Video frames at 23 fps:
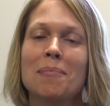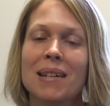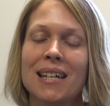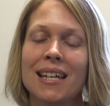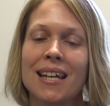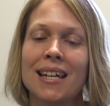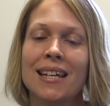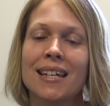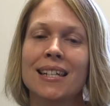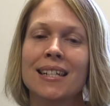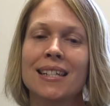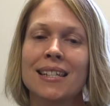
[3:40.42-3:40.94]

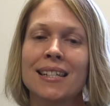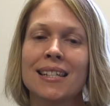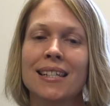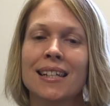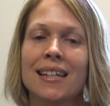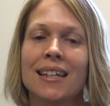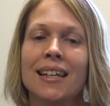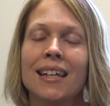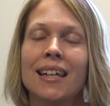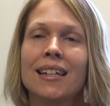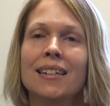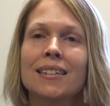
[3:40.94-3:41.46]
because
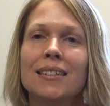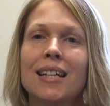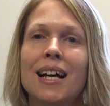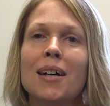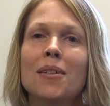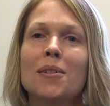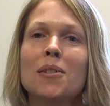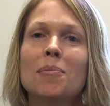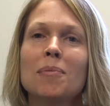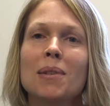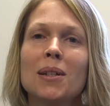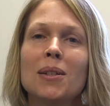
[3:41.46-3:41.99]
it
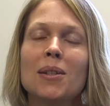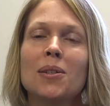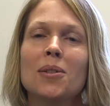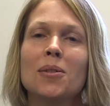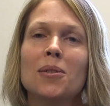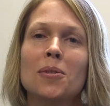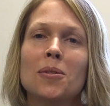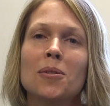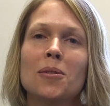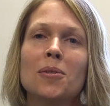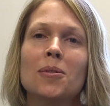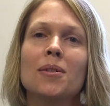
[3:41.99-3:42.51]
allows me
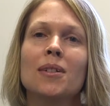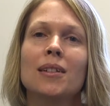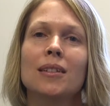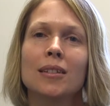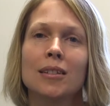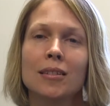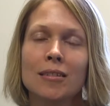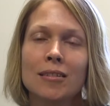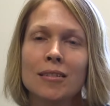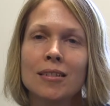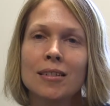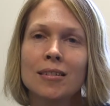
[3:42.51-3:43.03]
to
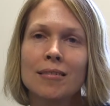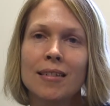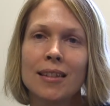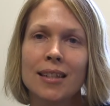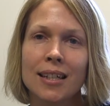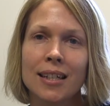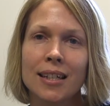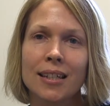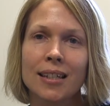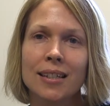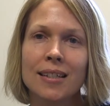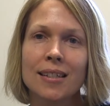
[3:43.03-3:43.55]
learn new
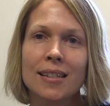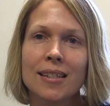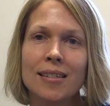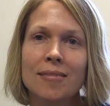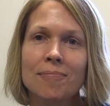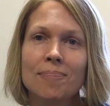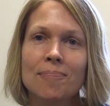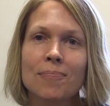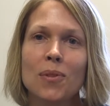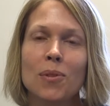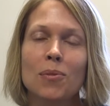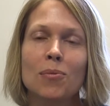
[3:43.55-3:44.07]
things
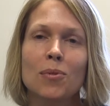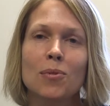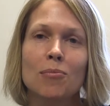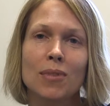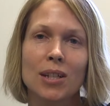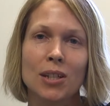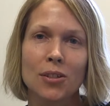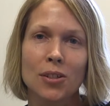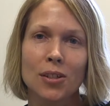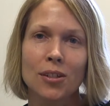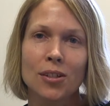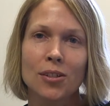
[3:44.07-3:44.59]
through
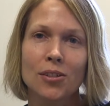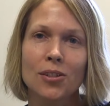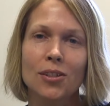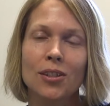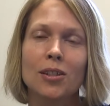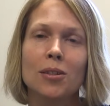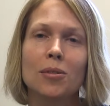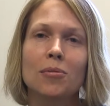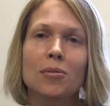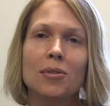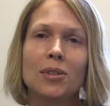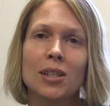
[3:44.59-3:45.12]
research
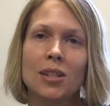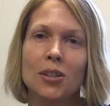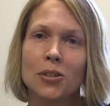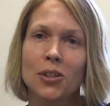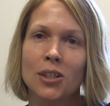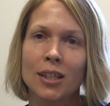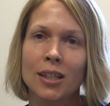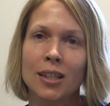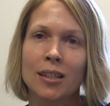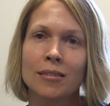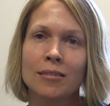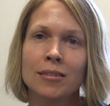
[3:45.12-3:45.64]
and through
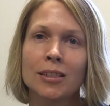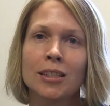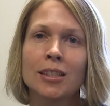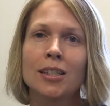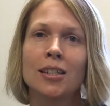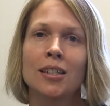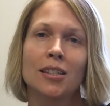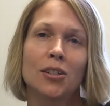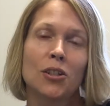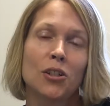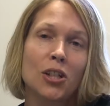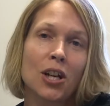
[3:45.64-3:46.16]
teaching,
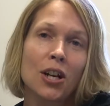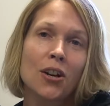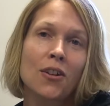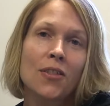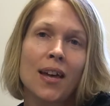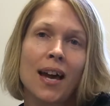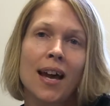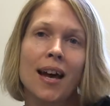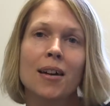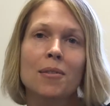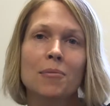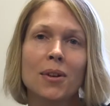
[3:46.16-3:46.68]
share
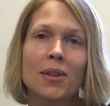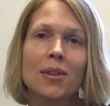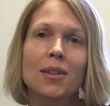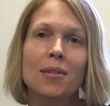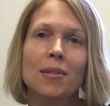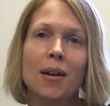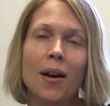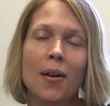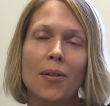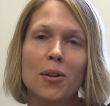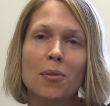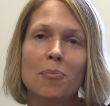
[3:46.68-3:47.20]
that with
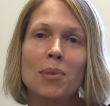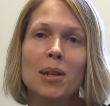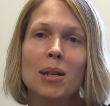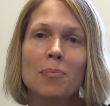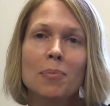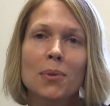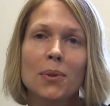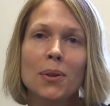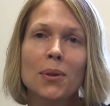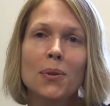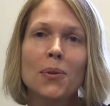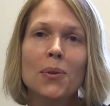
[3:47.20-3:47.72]
other
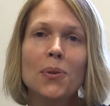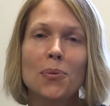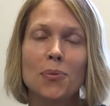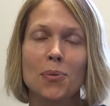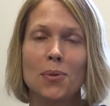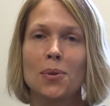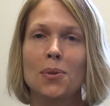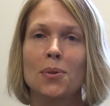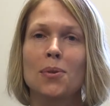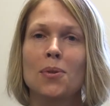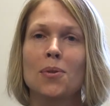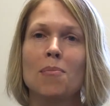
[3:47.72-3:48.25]
people
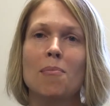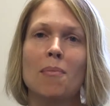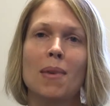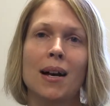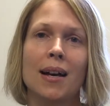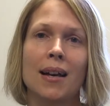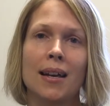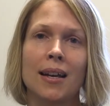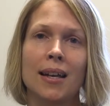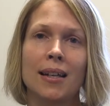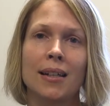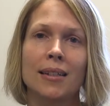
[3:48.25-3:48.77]
through
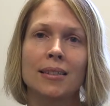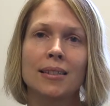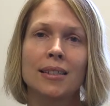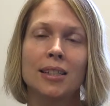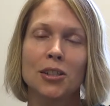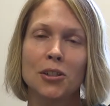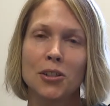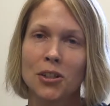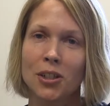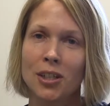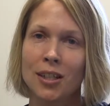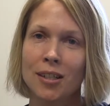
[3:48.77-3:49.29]
my
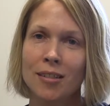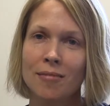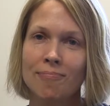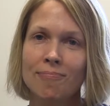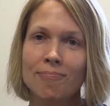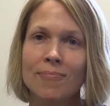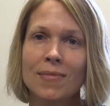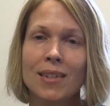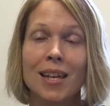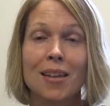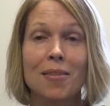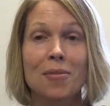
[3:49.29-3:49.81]
teaching
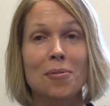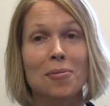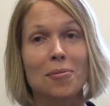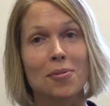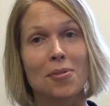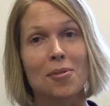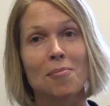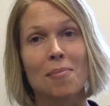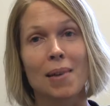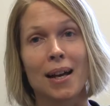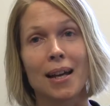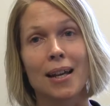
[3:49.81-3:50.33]
and
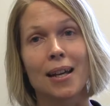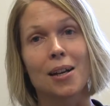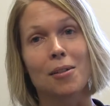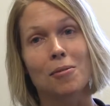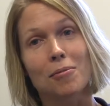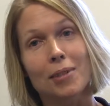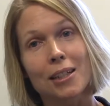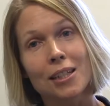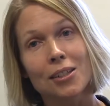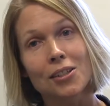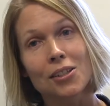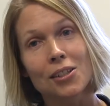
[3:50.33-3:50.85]
through my
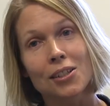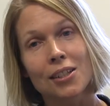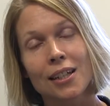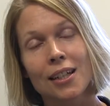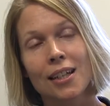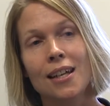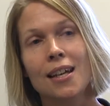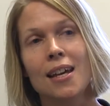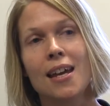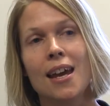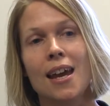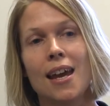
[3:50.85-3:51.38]
outreach.
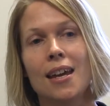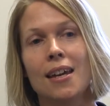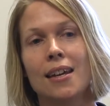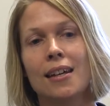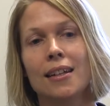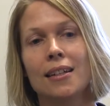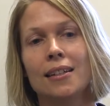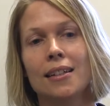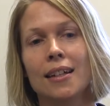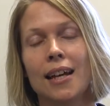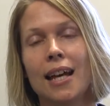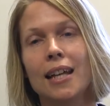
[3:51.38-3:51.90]

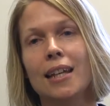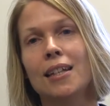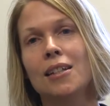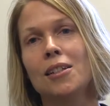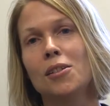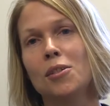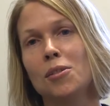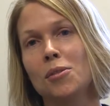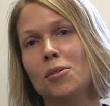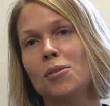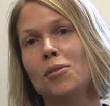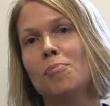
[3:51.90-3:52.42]
And I can
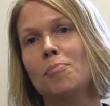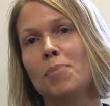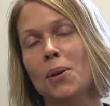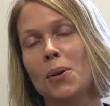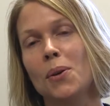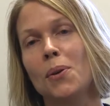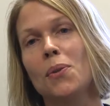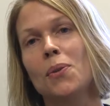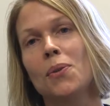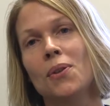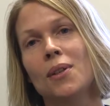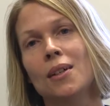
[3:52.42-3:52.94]
do
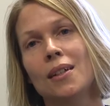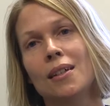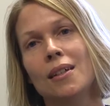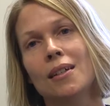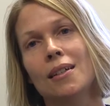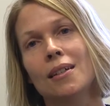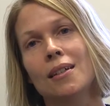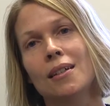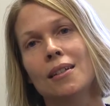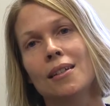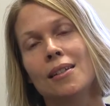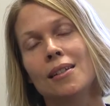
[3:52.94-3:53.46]
both
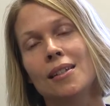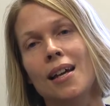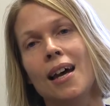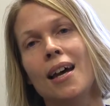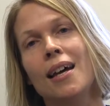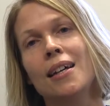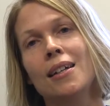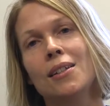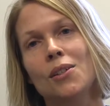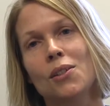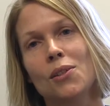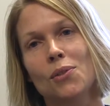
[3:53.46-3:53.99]

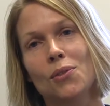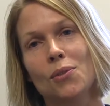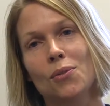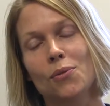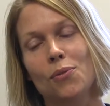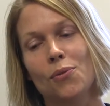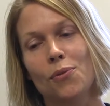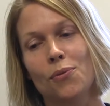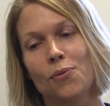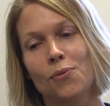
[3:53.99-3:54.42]
science